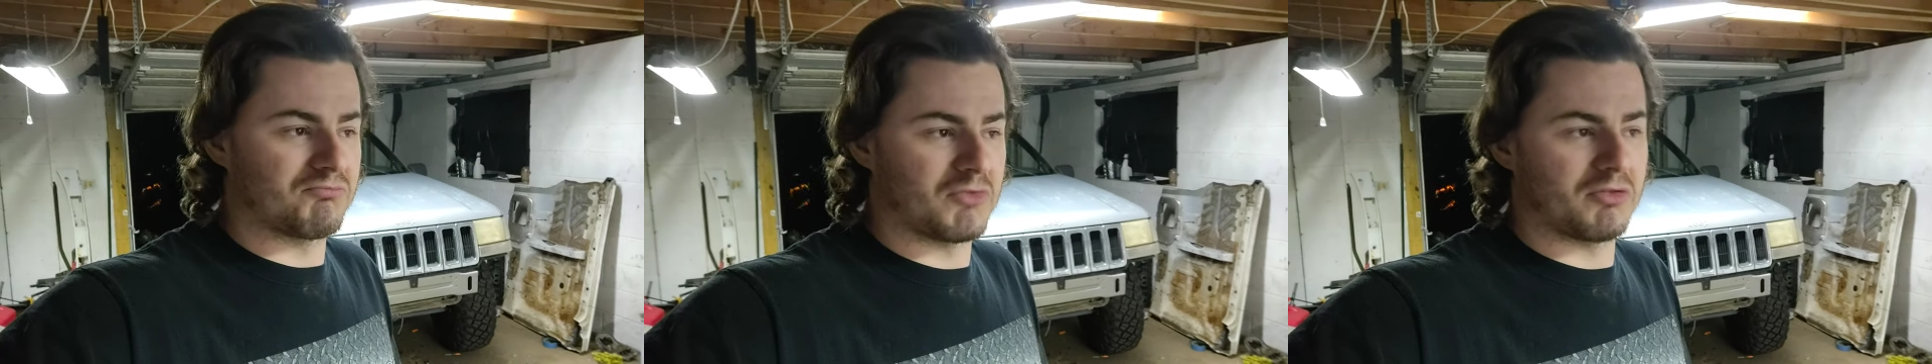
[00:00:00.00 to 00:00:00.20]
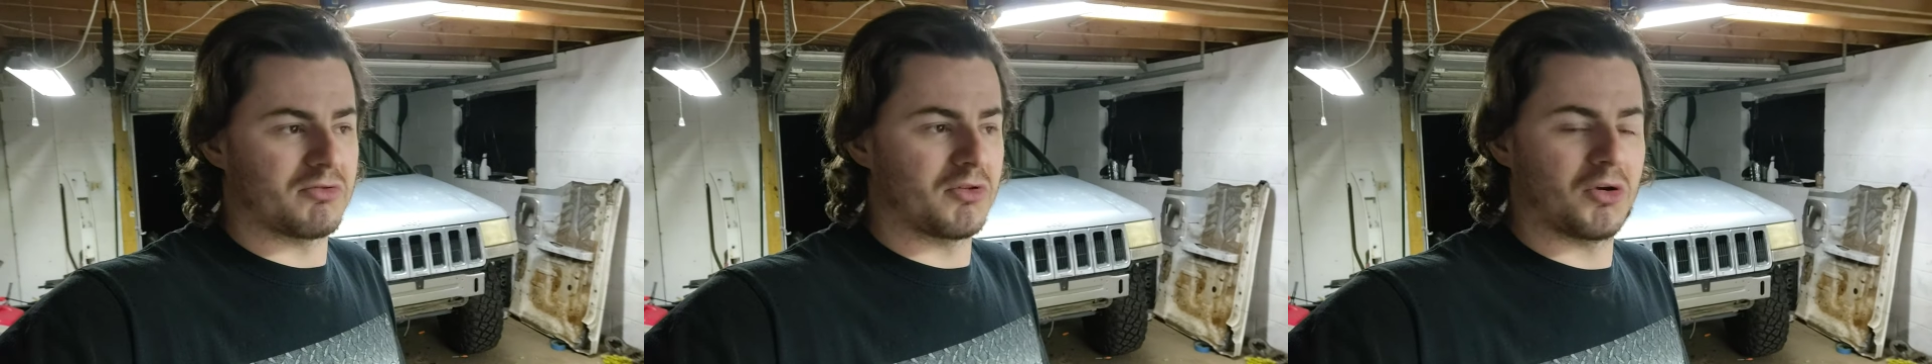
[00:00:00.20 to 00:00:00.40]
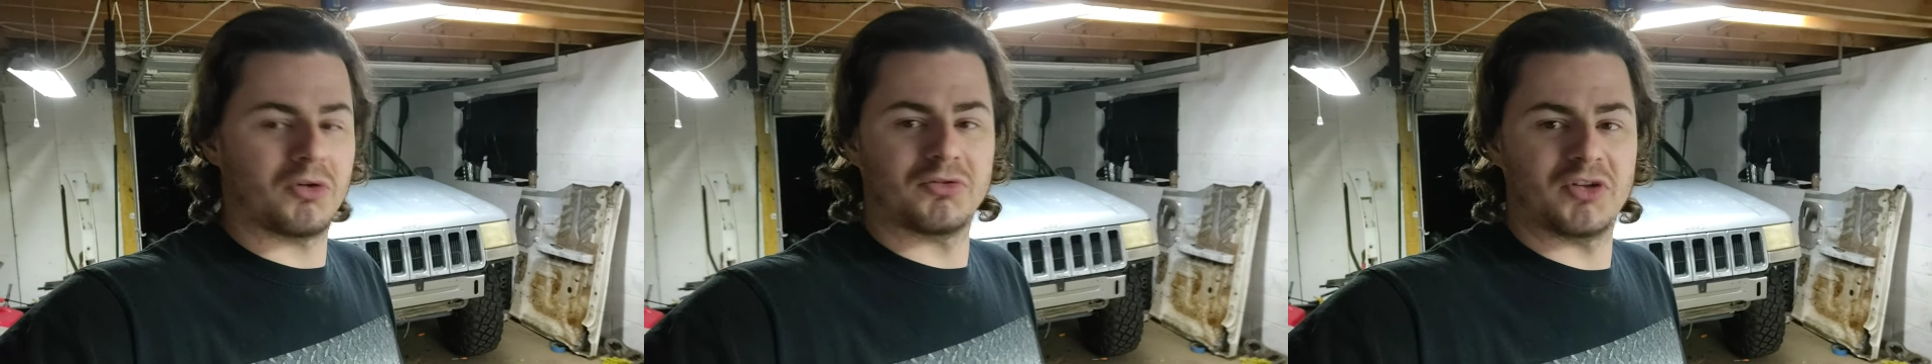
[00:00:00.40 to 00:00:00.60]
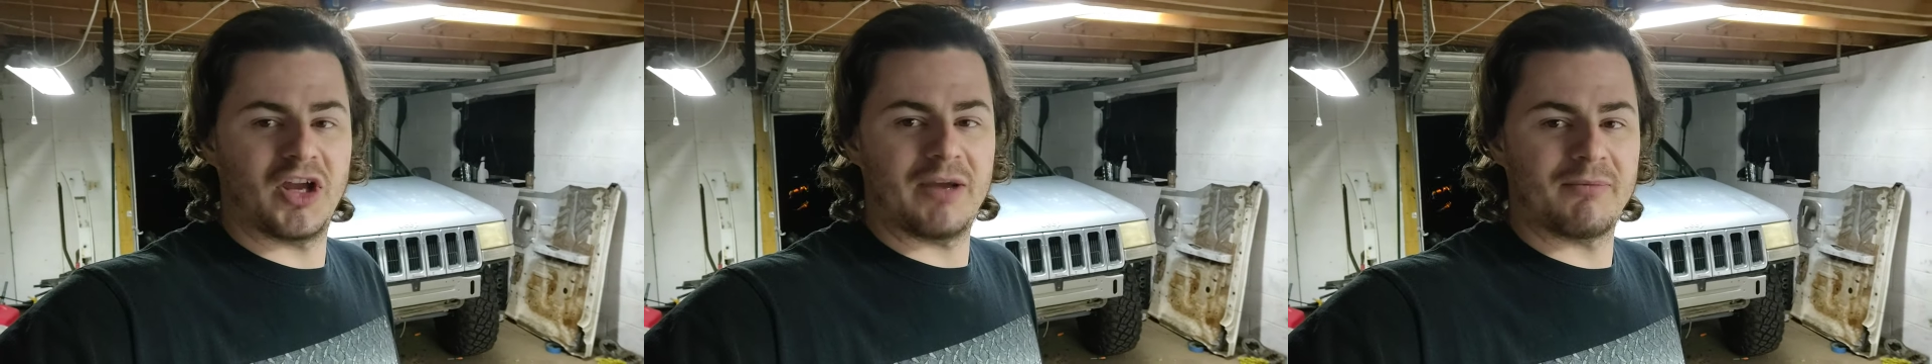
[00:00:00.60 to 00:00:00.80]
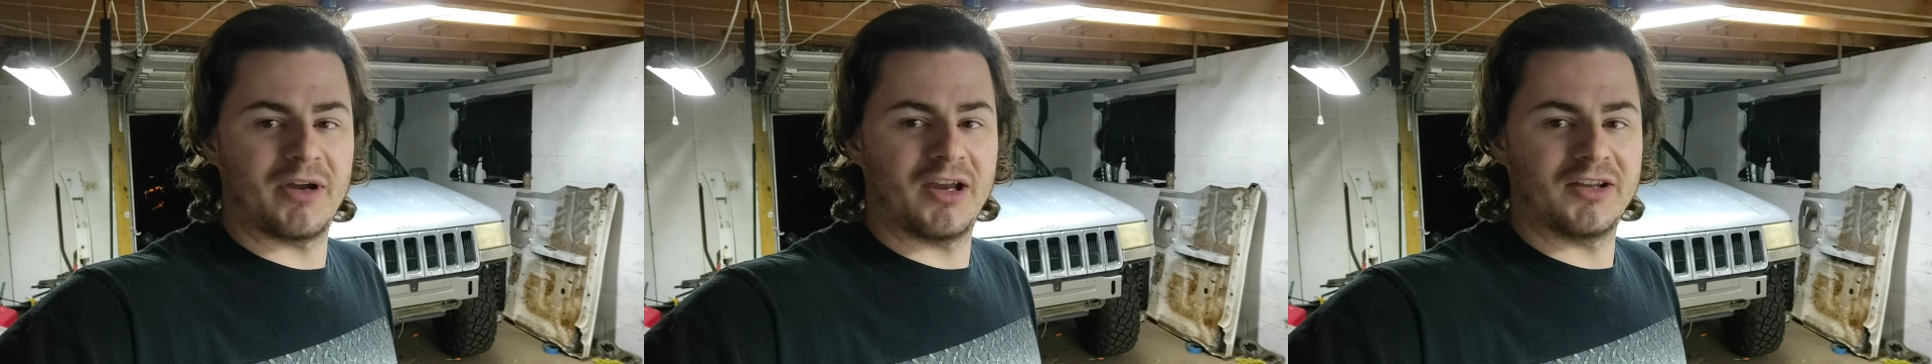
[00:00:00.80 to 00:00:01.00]
the third
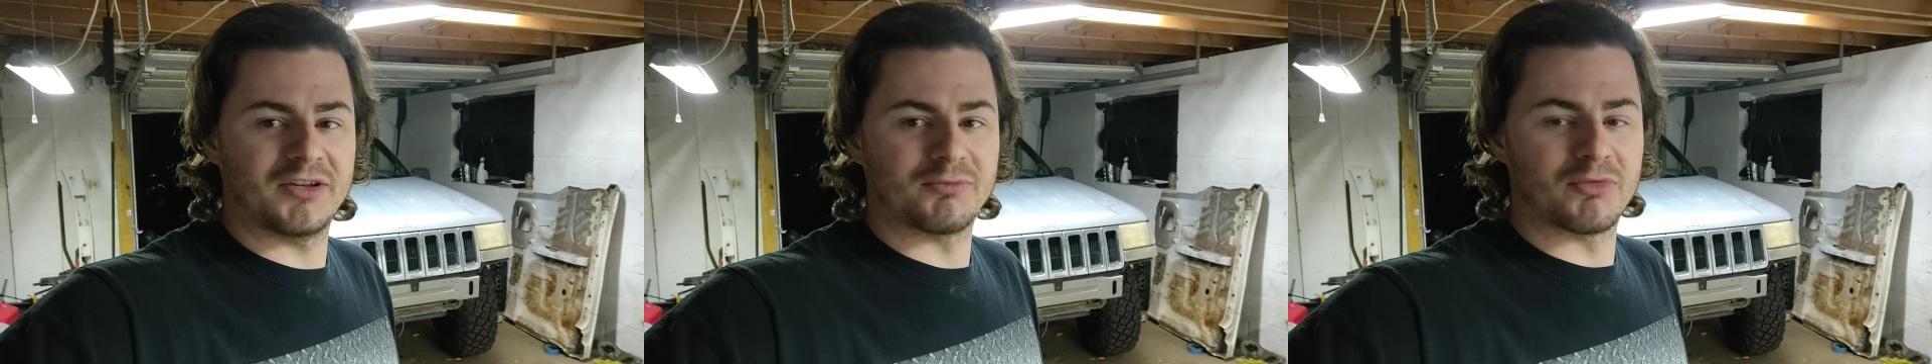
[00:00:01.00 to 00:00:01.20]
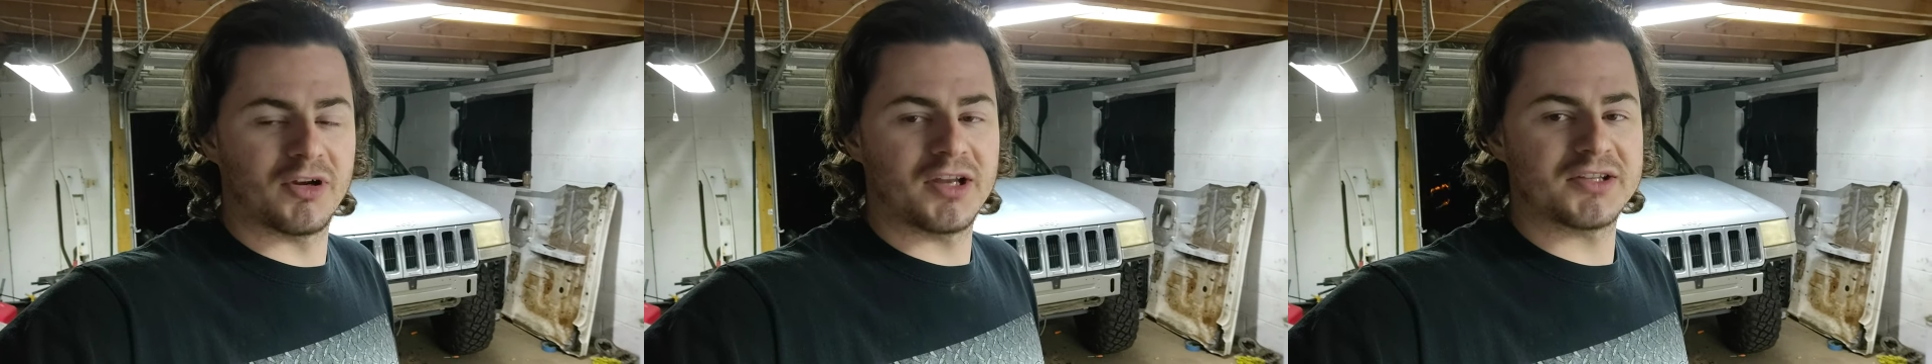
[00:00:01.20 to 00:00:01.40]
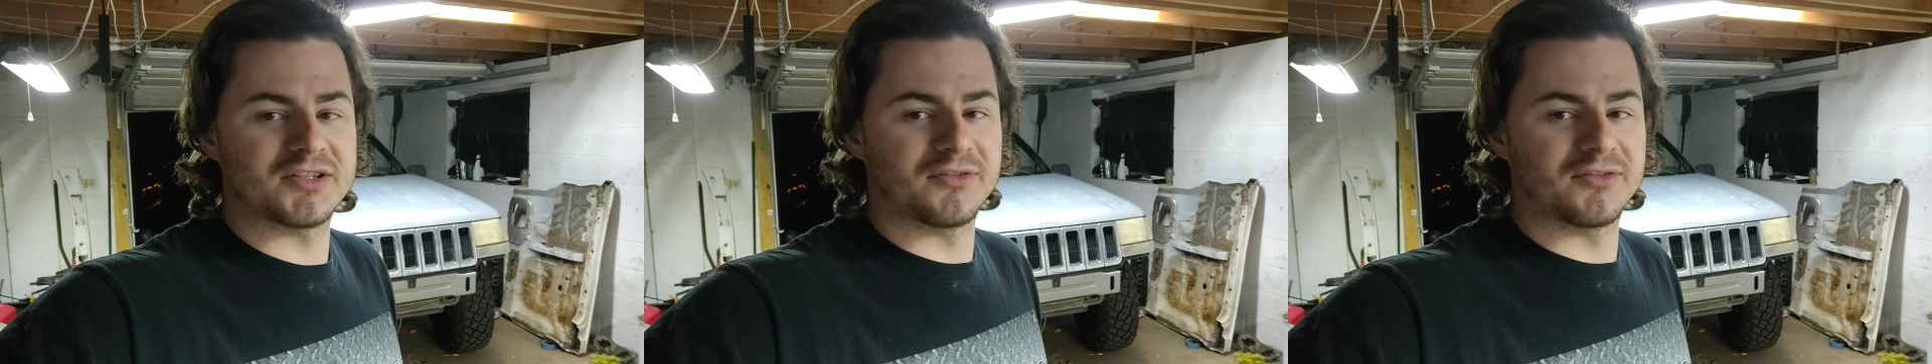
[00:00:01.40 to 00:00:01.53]
time I hit the brakes,